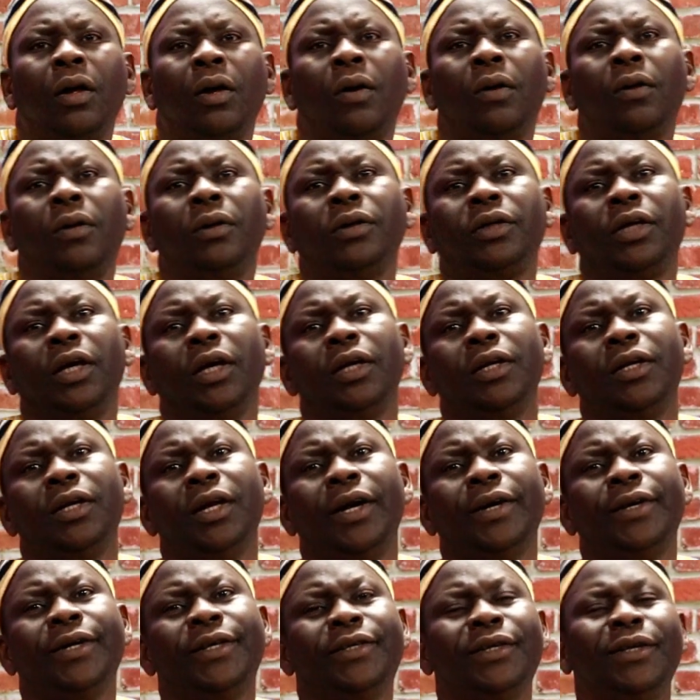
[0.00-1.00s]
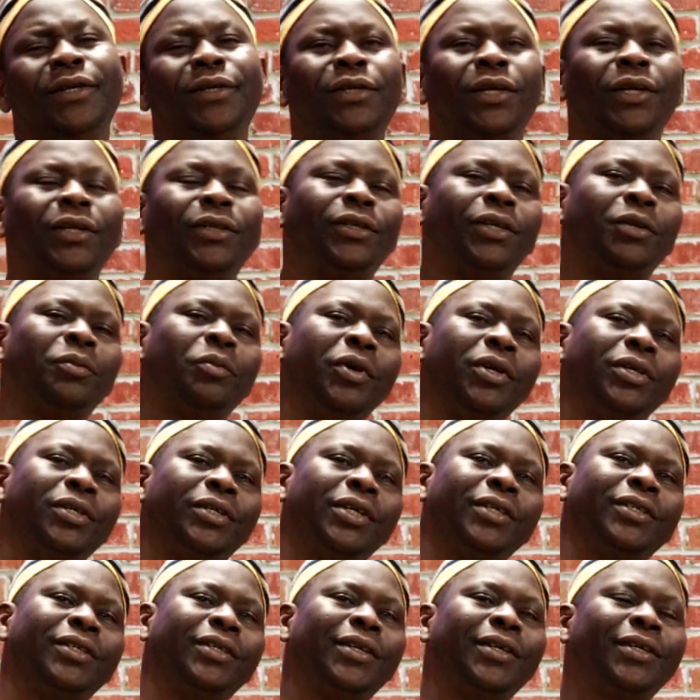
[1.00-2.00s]
Okay, ladies and gentlemen,
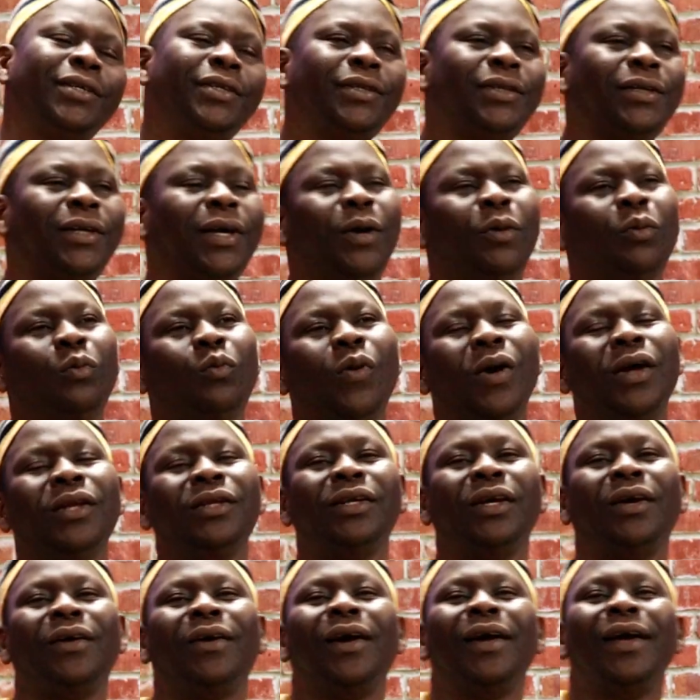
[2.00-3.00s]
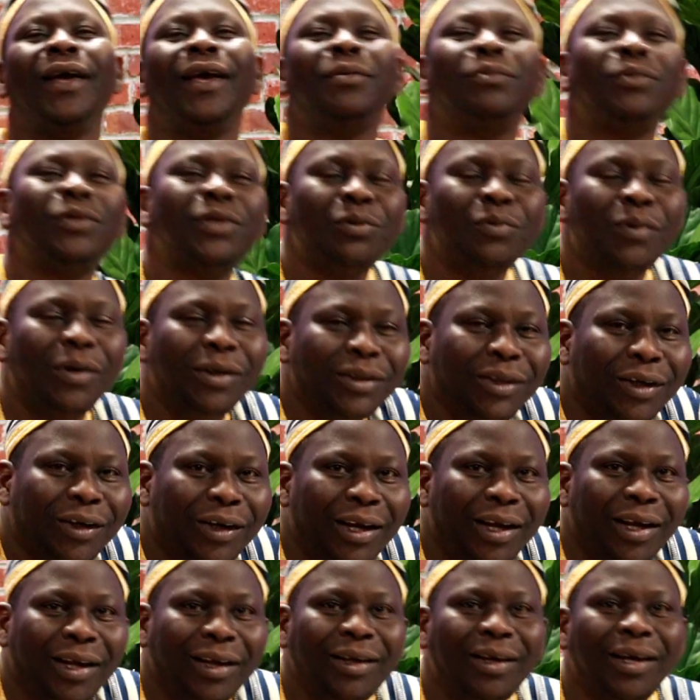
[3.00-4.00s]
this is Wandara, MC
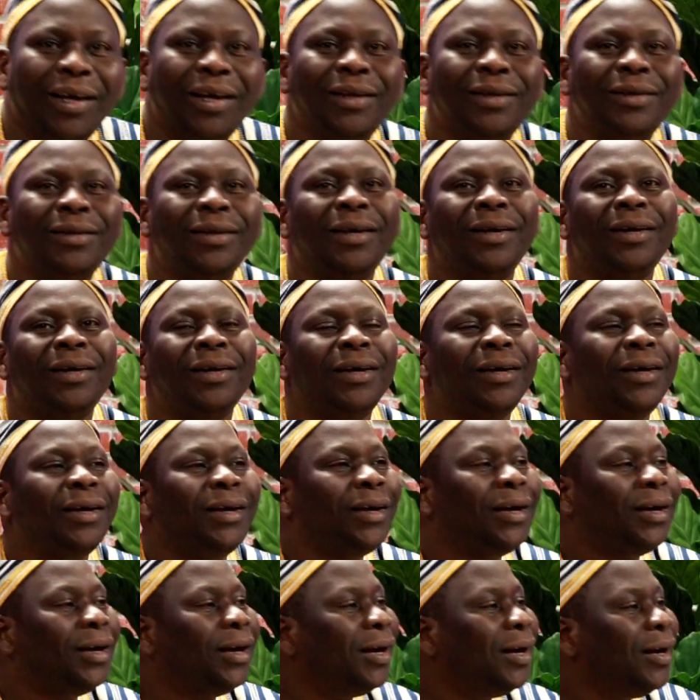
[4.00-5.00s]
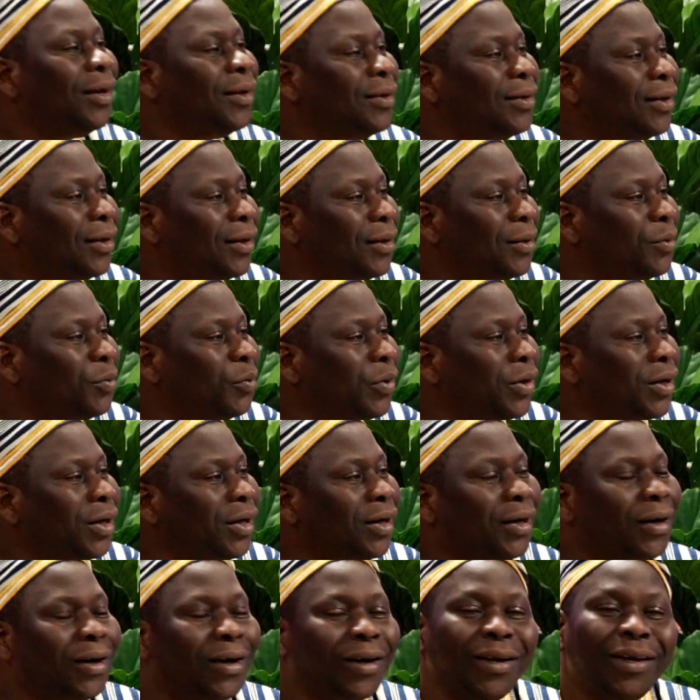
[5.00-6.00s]
Wandara again, and we
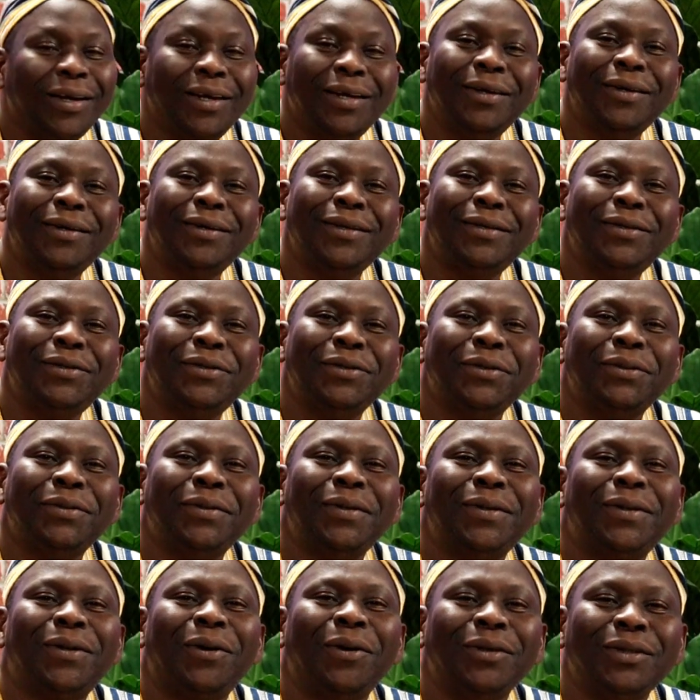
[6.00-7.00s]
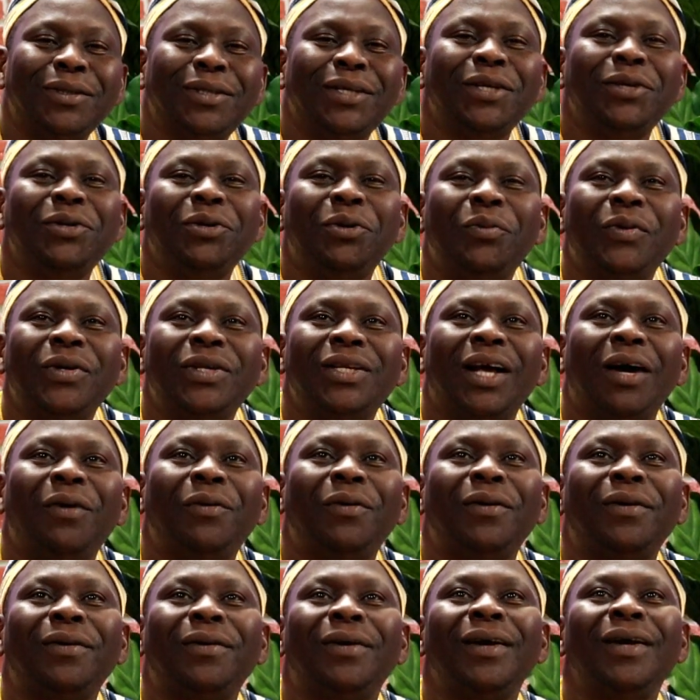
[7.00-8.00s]
are here to continue with
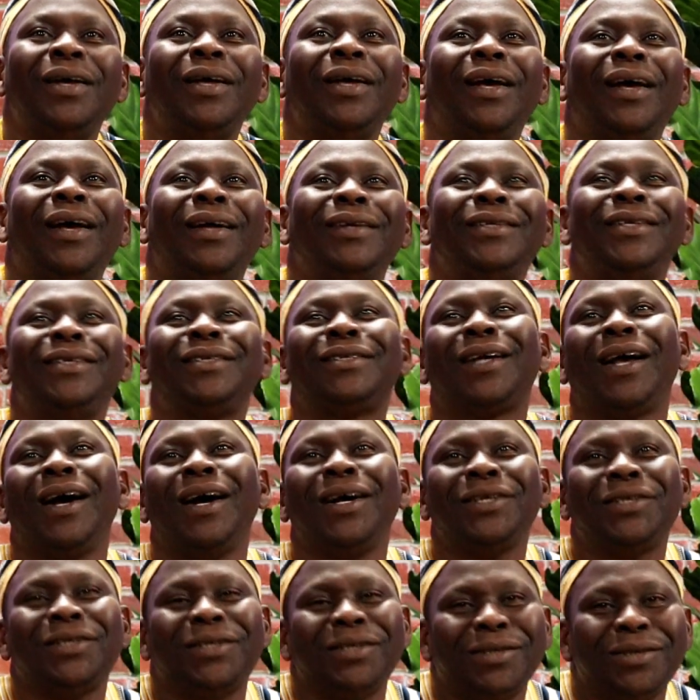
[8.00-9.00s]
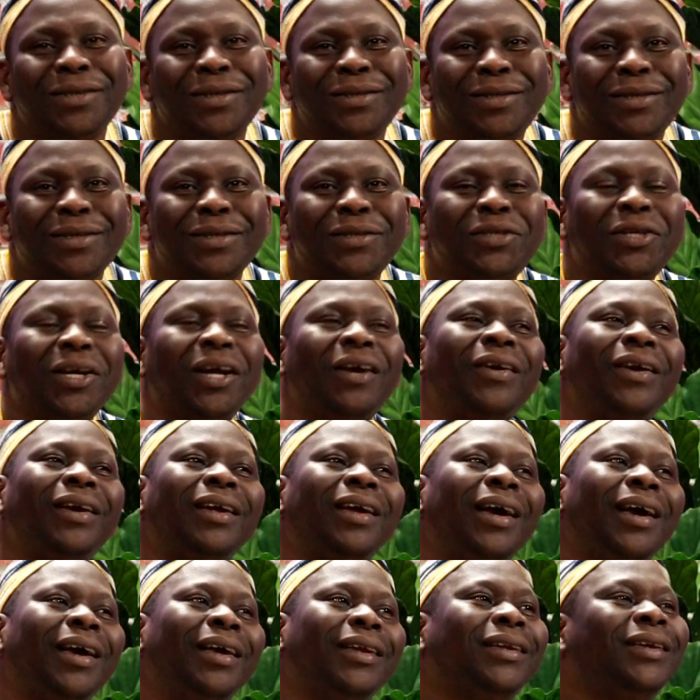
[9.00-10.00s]
our discussions, sharing
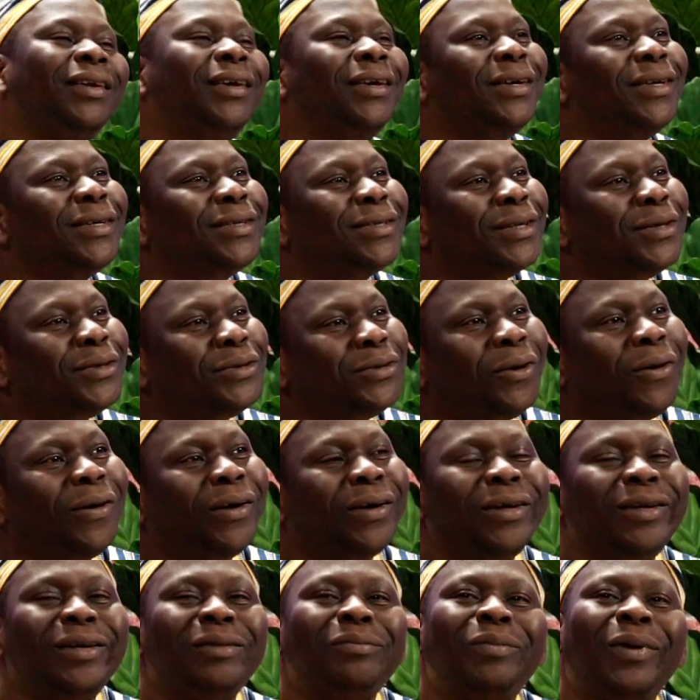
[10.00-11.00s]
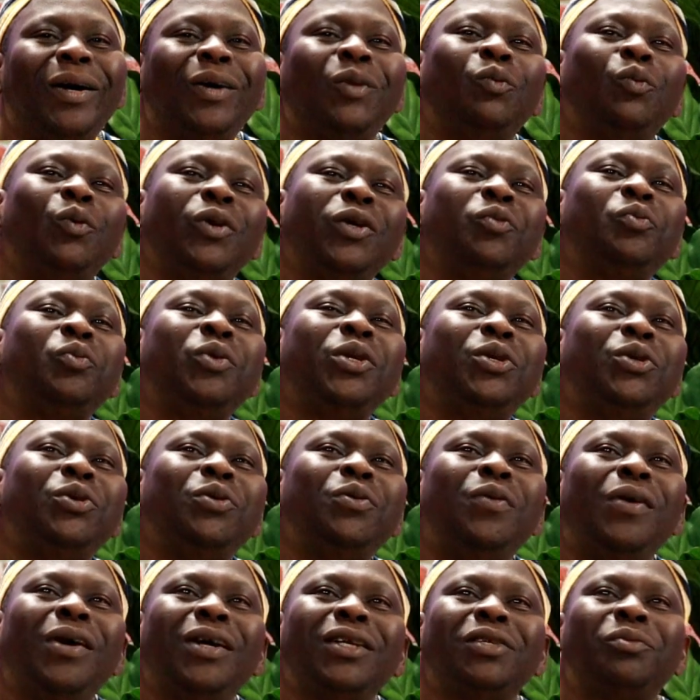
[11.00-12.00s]
ideas and talking about what we
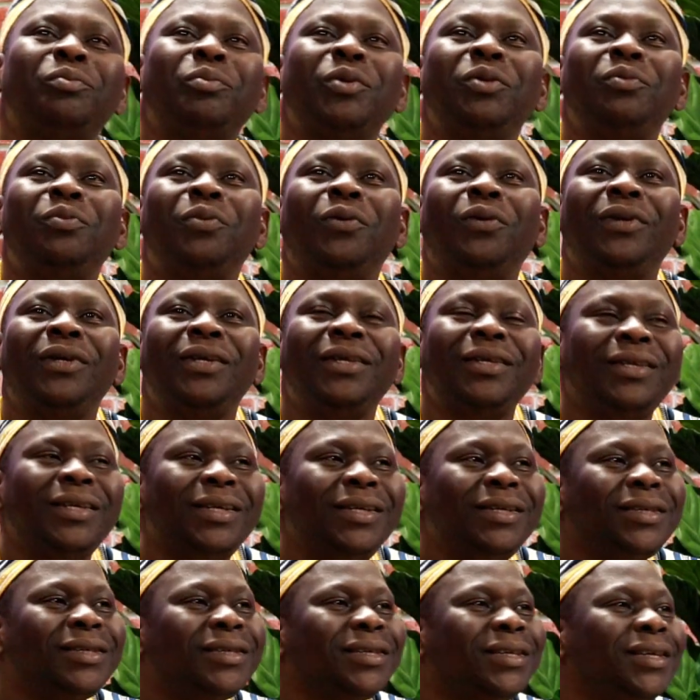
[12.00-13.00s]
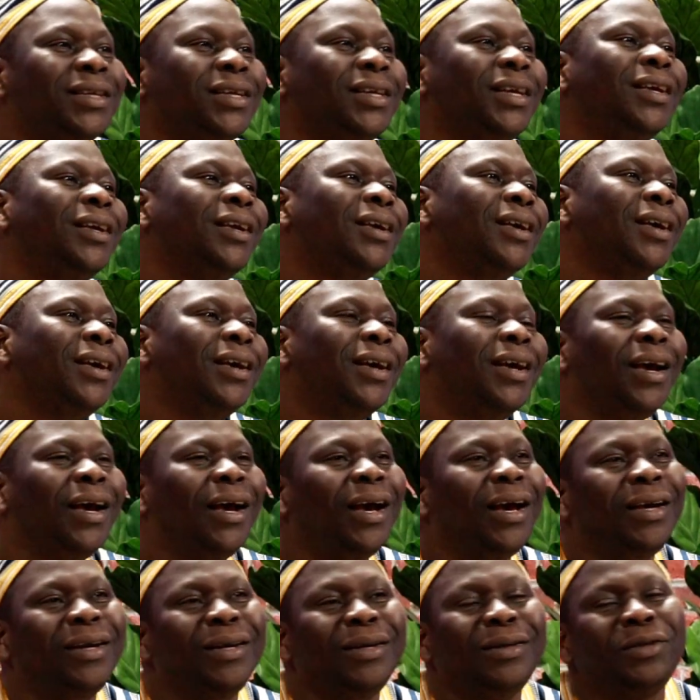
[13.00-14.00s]
do as people in this city
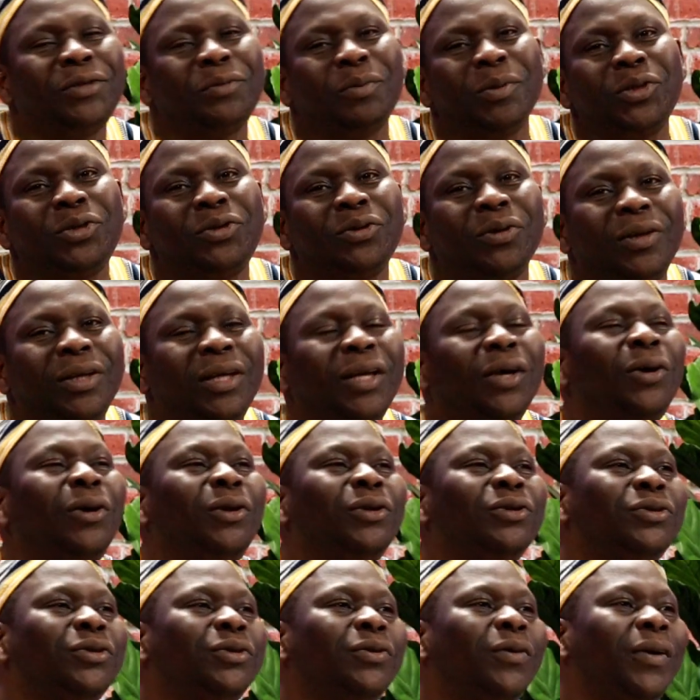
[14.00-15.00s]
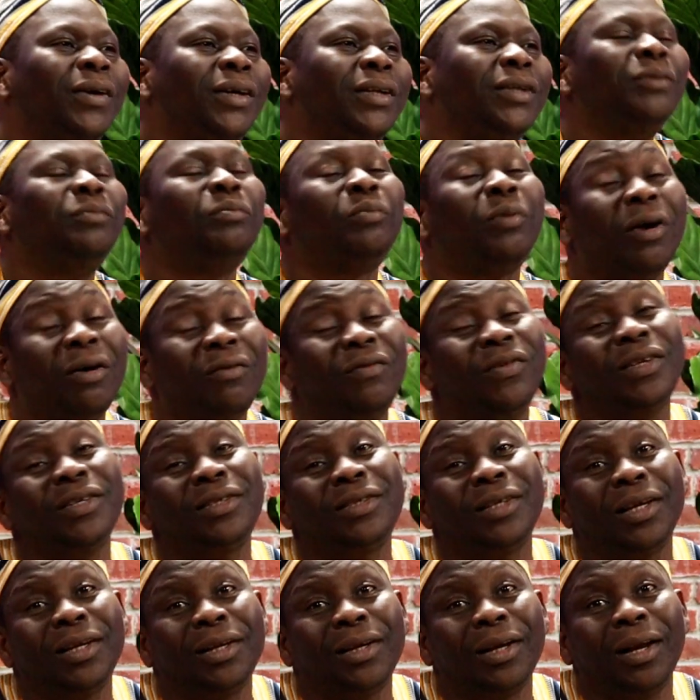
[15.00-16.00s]
and especially also in the province
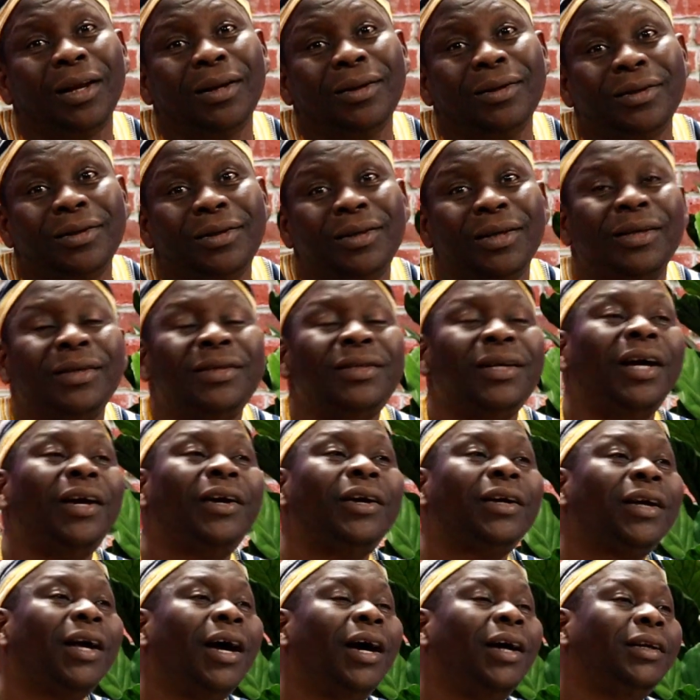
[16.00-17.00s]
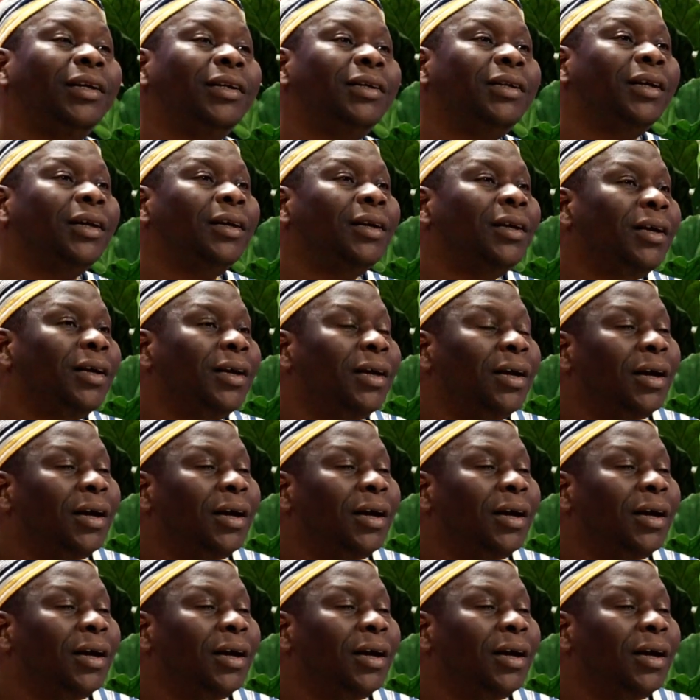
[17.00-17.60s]
and the entire Canada.